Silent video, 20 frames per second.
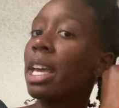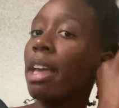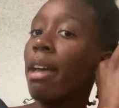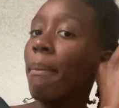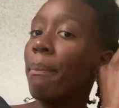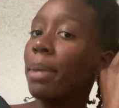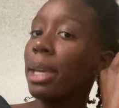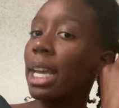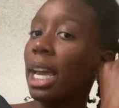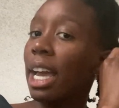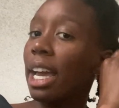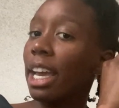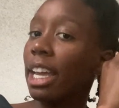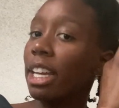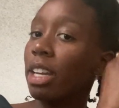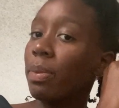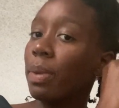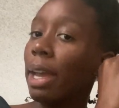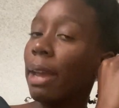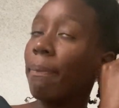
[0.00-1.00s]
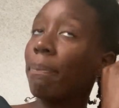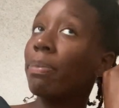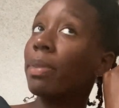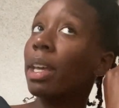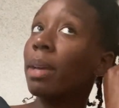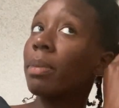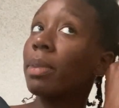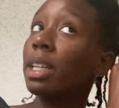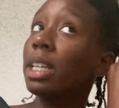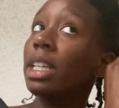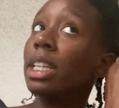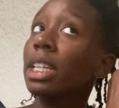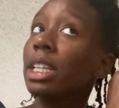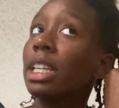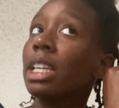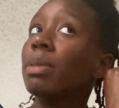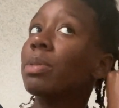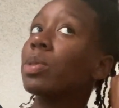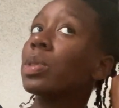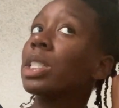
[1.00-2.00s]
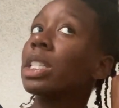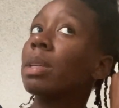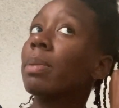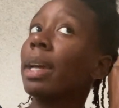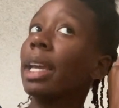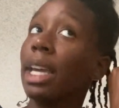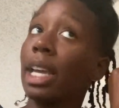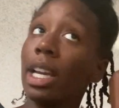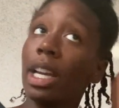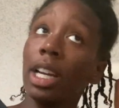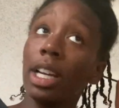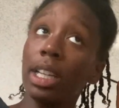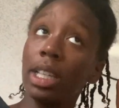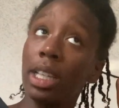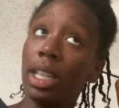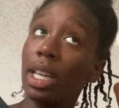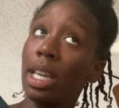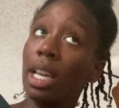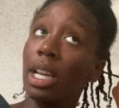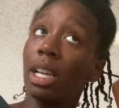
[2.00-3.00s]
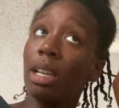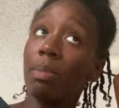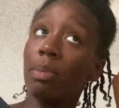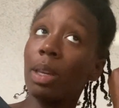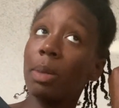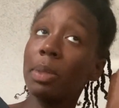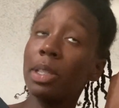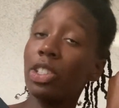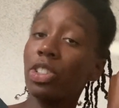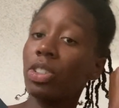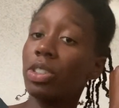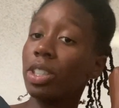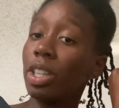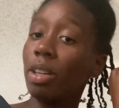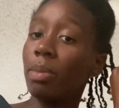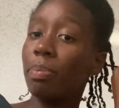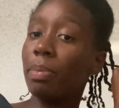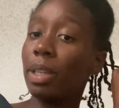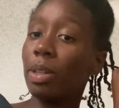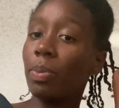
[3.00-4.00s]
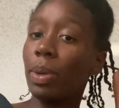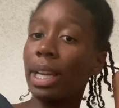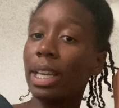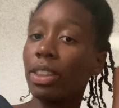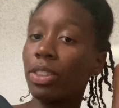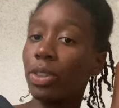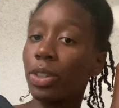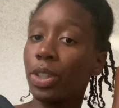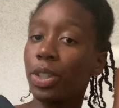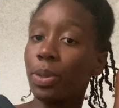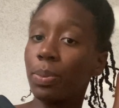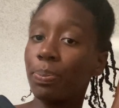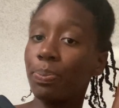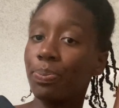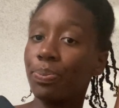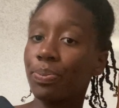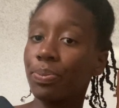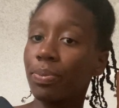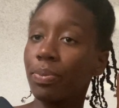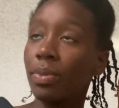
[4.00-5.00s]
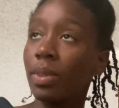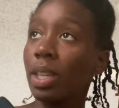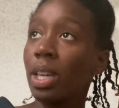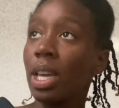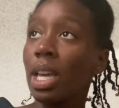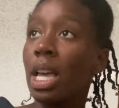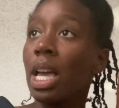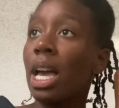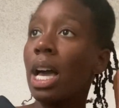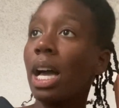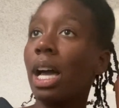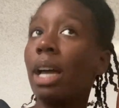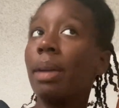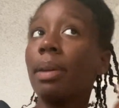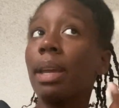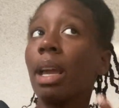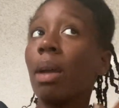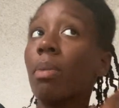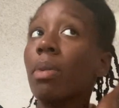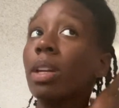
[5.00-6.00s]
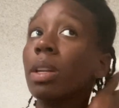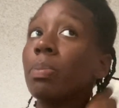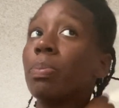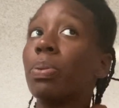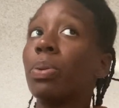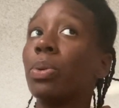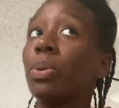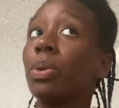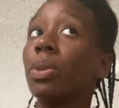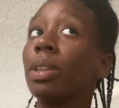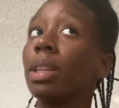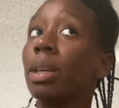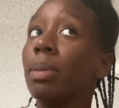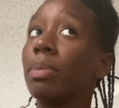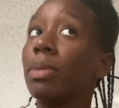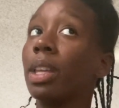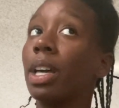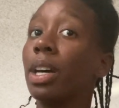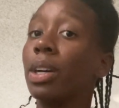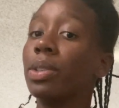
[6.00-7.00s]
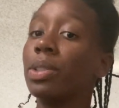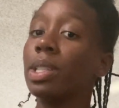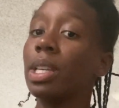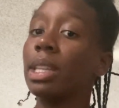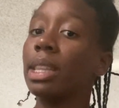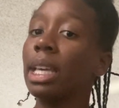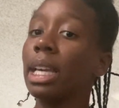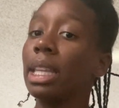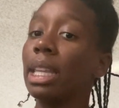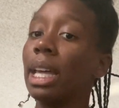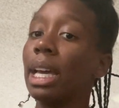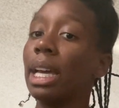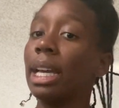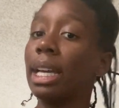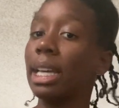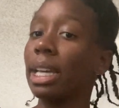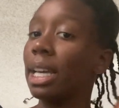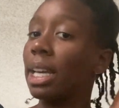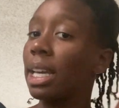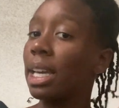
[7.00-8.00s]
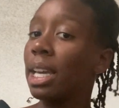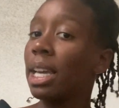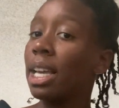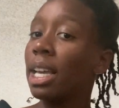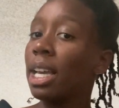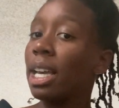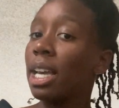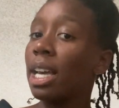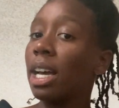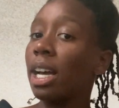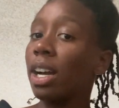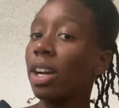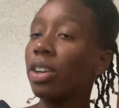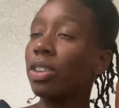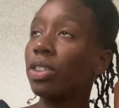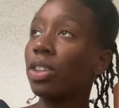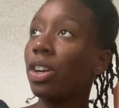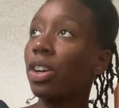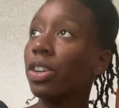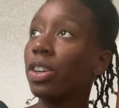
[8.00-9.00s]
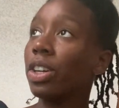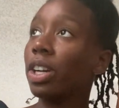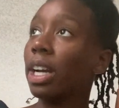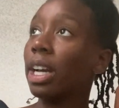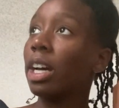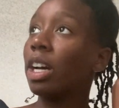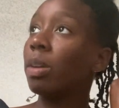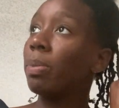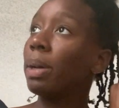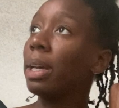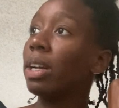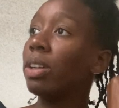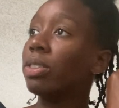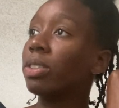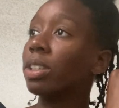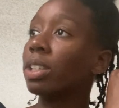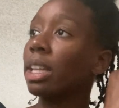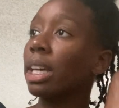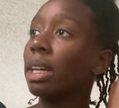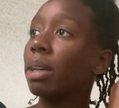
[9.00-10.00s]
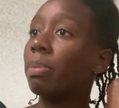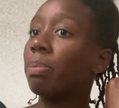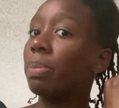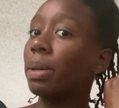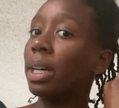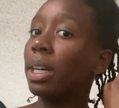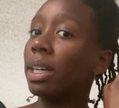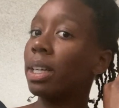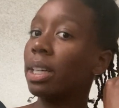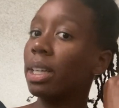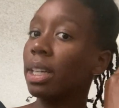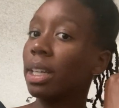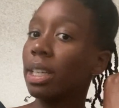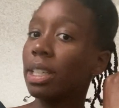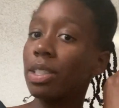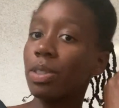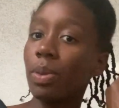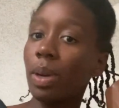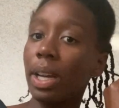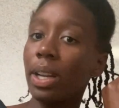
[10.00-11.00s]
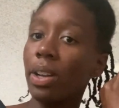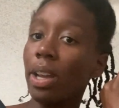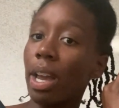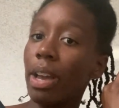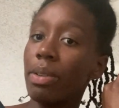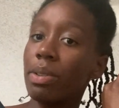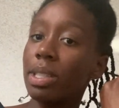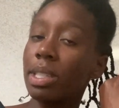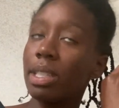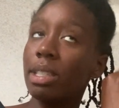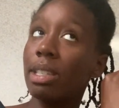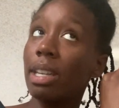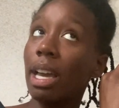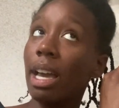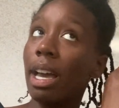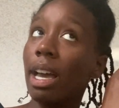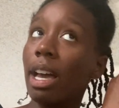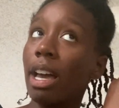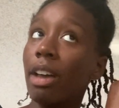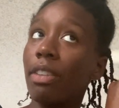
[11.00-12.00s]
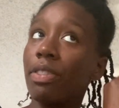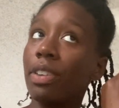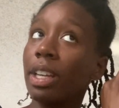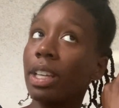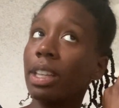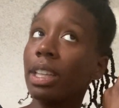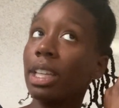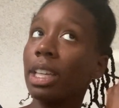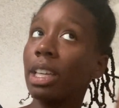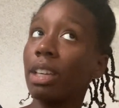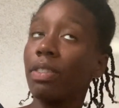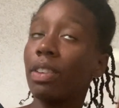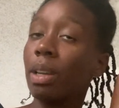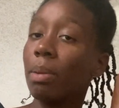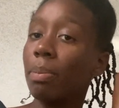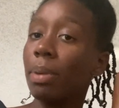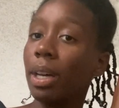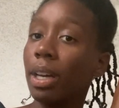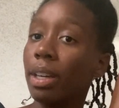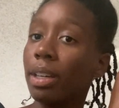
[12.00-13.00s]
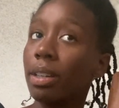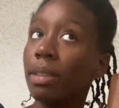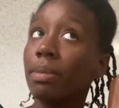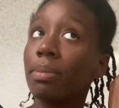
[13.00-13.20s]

But yeah, anyway, I'm gonna keep twisting my hair, maybe show y'all midway through. I am gonna pull them though, so that they, like, are longer. I hope I don't look like a bug, because right now it's definitely giving bug